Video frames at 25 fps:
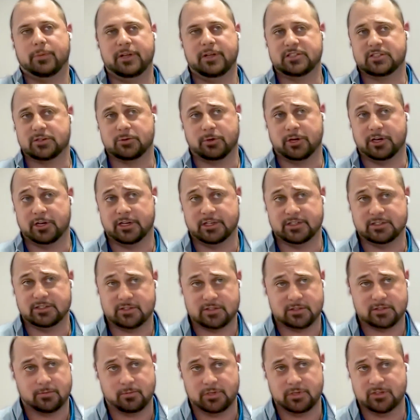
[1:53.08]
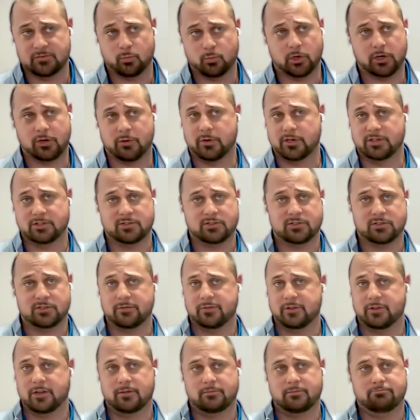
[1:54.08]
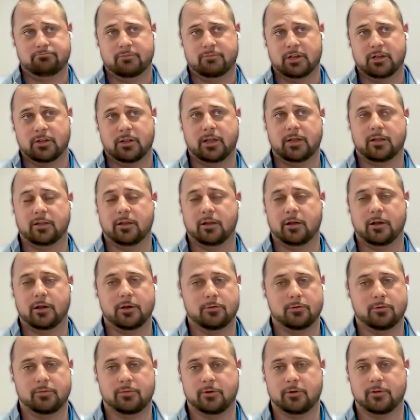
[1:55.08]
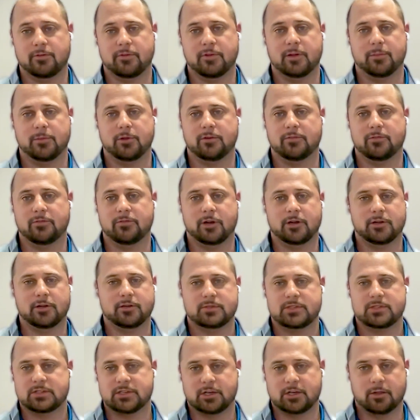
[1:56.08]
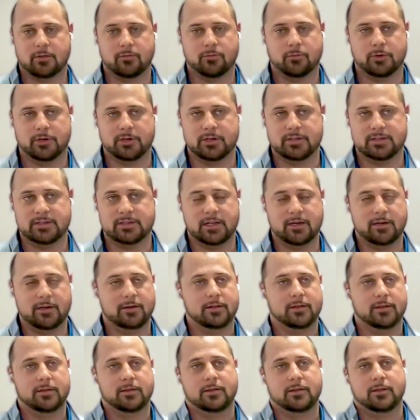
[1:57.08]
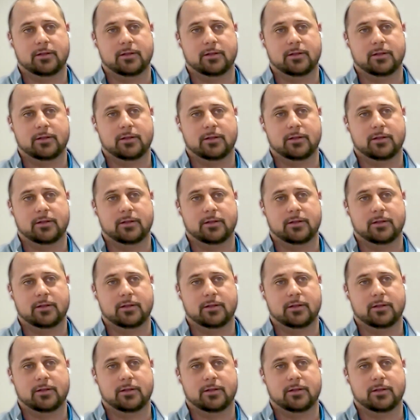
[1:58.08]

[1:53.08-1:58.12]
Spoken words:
So basically what it does, it's one question survey. How likely are you to refer a family or friend? Scale of 1 to 10.